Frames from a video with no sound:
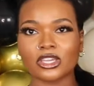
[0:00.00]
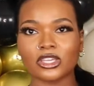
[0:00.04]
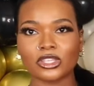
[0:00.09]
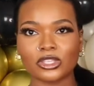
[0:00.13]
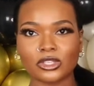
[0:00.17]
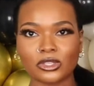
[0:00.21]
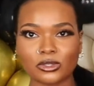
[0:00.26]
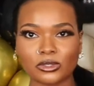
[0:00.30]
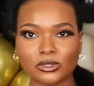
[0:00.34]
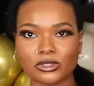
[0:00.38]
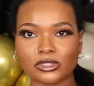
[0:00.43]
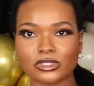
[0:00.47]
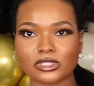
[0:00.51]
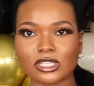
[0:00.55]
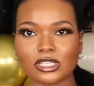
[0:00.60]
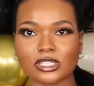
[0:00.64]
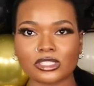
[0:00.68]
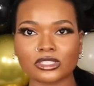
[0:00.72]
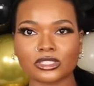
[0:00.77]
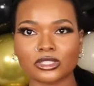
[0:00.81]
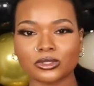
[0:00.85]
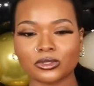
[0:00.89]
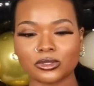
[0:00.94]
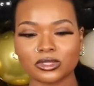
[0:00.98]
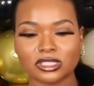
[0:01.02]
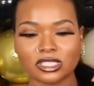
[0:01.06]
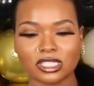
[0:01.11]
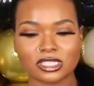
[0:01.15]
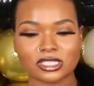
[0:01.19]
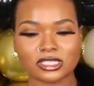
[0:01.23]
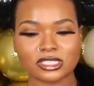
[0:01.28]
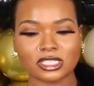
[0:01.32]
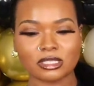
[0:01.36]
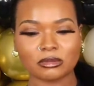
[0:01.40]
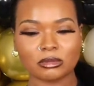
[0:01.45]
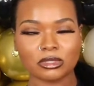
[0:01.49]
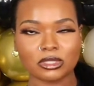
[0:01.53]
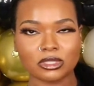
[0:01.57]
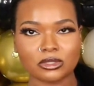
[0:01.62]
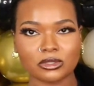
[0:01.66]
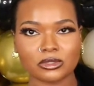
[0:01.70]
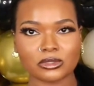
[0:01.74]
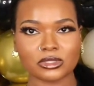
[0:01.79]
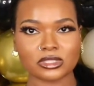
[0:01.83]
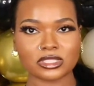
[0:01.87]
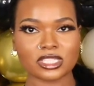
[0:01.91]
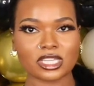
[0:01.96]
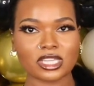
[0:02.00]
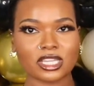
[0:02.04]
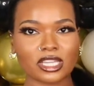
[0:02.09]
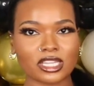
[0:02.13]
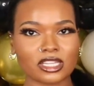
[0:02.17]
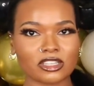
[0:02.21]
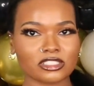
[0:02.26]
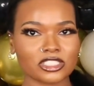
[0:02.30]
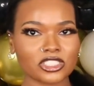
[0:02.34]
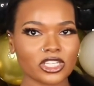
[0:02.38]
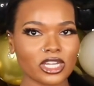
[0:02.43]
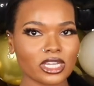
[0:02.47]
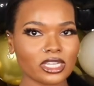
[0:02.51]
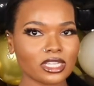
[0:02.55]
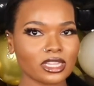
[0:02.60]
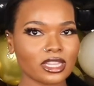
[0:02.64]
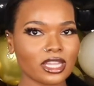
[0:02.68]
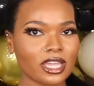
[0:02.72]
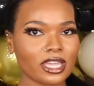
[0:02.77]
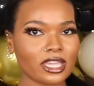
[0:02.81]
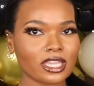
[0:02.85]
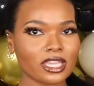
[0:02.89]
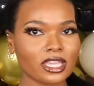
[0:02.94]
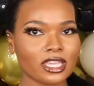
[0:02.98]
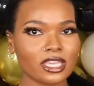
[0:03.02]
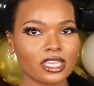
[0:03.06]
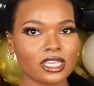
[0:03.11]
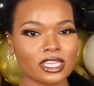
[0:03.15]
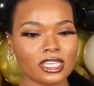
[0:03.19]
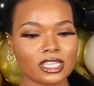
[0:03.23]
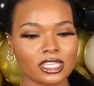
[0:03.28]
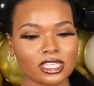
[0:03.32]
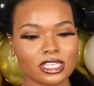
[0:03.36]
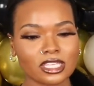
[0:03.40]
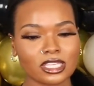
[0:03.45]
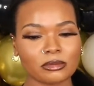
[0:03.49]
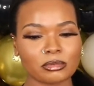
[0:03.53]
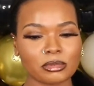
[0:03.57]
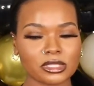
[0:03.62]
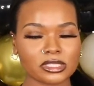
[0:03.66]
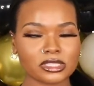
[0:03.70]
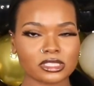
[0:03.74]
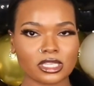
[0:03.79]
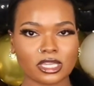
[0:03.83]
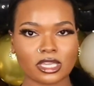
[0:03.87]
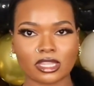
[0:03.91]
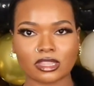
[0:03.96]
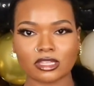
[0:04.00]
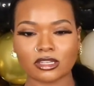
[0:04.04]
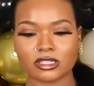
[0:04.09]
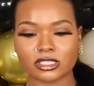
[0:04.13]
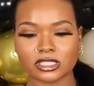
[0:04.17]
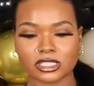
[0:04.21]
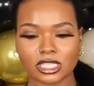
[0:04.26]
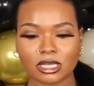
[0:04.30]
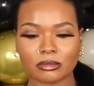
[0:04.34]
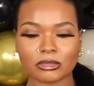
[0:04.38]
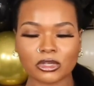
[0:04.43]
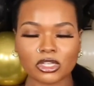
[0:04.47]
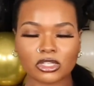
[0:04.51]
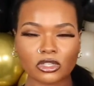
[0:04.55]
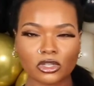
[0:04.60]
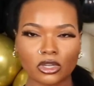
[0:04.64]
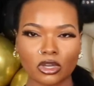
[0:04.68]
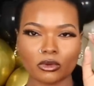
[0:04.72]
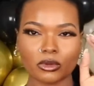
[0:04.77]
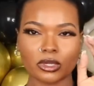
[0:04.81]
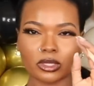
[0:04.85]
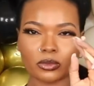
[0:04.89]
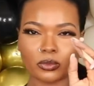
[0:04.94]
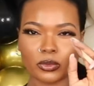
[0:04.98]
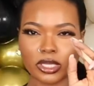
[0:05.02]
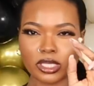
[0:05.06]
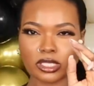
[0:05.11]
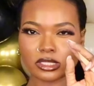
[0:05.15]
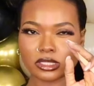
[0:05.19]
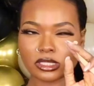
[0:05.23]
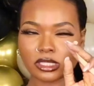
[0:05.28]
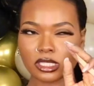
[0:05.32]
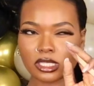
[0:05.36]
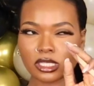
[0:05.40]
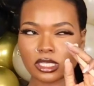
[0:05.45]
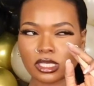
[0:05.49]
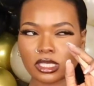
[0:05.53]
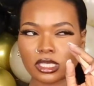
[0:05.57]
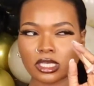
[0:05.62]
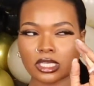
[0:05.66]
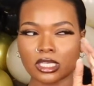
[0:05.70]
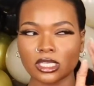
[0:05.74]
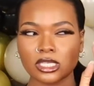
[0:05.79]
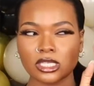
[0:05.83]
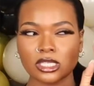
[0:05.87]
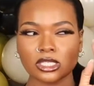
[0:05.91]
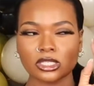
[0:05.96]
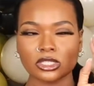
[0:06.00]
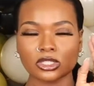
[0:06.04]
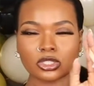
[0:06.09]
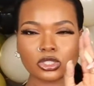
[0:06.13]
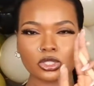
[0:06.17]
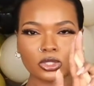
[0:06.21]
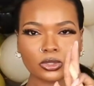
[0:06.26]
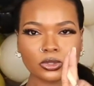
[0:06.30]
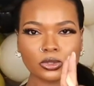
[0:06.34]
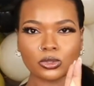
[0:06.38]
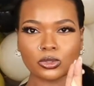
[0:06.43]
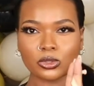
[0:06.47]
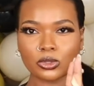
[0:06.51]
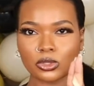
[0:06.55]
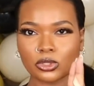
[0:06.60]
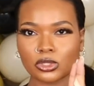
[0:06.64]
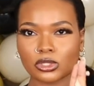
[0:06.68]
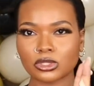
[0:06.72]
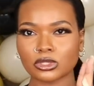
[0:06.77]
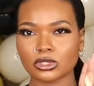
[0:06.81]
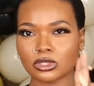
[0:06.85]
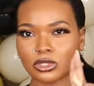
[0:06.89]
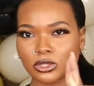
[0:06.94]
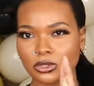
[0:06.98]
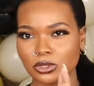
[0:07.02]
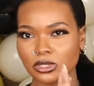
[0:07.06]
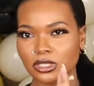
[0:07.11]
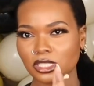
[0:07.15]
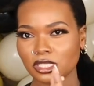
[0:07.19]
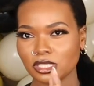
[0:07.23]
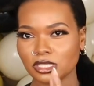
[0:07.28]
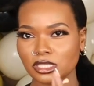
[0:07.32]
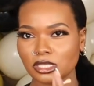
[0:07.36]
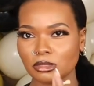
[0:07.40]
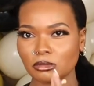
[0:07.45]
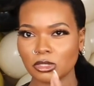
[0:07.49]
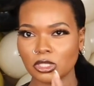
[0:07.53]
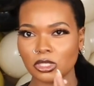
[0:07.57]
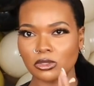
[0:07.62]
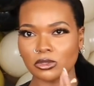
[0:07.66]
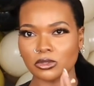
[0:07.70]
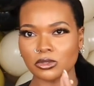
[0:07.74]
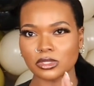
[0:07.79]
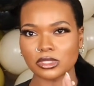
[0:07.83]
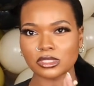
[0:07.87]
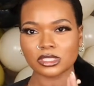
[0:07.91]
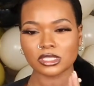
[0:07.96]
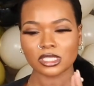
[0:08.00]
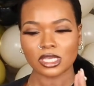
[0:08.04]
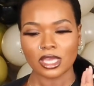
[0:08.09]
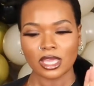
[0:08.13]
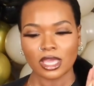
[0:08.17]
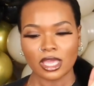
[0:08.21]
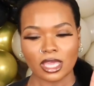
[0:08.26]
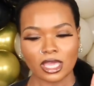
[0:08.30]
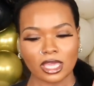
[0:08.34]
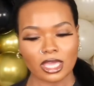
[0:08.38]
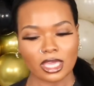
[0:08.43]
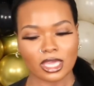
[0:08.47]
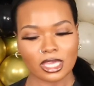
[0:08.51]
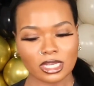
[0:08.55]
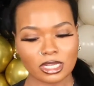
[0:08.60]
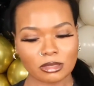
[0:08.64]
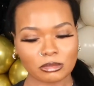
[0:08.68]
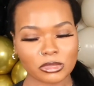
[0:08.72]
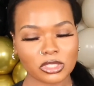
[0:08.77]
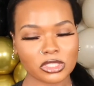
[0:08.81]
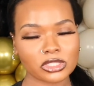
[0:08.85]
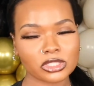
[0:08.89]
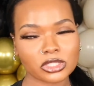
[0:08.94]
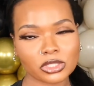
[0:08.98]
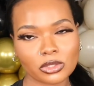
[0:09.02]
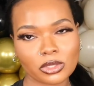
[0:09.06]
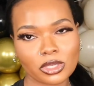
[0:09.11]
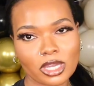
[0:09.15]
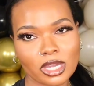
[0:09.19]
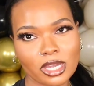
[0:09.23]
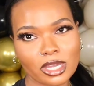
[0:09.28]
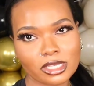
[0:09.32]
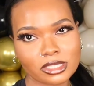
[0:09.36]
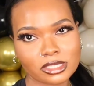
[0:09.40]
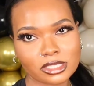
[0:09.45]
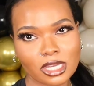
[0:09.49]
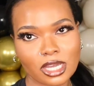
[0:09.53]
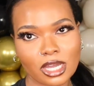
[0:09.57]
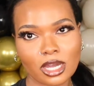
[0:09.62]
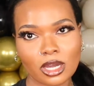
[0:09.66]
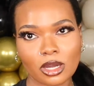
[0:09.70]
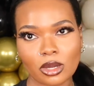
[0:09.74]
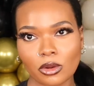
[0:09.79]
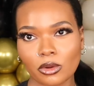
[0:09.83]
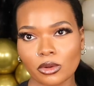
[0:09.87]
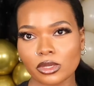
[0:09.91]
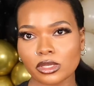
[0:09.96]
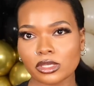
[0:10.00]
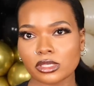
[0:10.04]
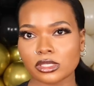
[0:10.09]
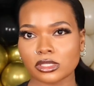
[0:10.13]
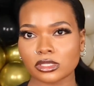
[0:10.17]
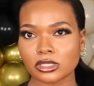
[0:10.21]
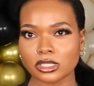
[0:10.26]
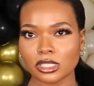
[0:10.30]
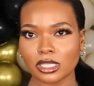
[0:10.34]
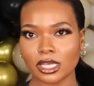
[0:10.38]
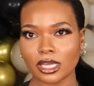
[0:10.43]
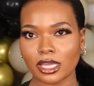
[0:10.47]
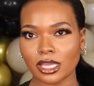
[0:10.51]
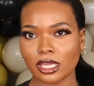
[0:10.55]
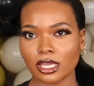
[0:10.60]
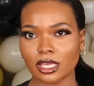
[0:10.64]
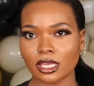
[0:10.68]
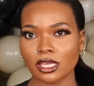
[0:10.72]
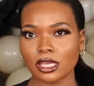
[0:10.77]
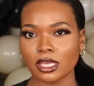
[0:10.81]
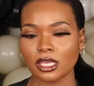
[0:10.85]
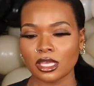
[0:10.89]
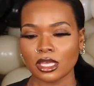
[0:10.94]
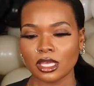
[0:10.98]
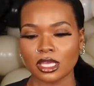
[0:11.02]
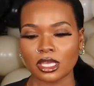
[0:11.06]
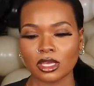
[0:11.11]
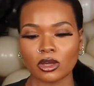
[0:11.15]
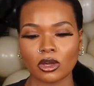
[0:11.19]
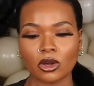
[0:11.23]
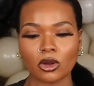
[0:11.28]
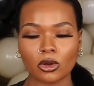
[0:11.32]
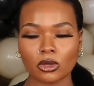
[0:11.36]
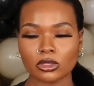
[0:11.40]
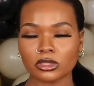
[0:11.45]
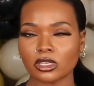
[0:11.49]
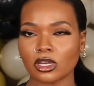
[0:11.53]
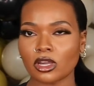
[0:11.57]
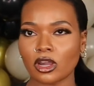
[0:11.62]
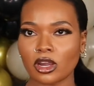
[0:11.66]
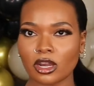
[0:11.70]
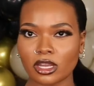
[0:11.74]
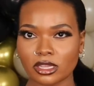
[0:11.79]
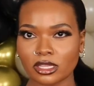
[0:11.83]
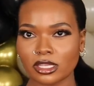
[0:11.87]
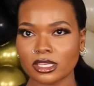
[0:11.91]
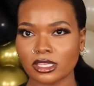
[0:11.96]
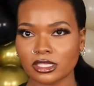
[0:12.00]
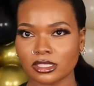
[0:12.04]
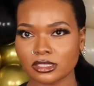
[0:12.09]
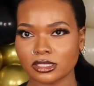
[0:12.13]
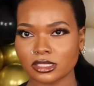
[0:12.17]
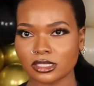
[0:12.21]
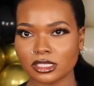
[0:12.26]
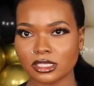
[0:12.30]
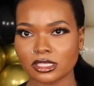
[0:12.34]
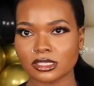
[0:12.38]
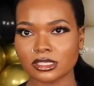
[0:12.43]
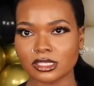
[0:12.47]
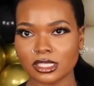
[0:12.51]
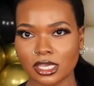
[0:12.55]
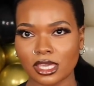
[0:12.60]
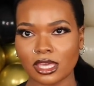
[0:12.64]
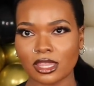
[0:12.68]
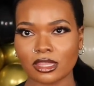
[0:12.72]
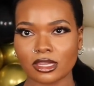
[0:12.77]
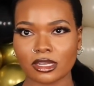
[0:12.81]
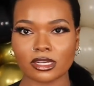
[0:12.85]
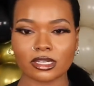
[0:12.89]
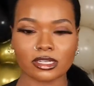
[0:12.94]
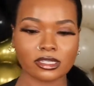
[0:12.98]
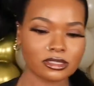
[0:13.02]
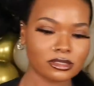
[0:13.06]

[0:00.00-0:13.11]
use 260 balloons and try to like keep it together. So I'm gonna go in with 2 260 balloons, and I'm gonna show you guys how to like hold the garlands together.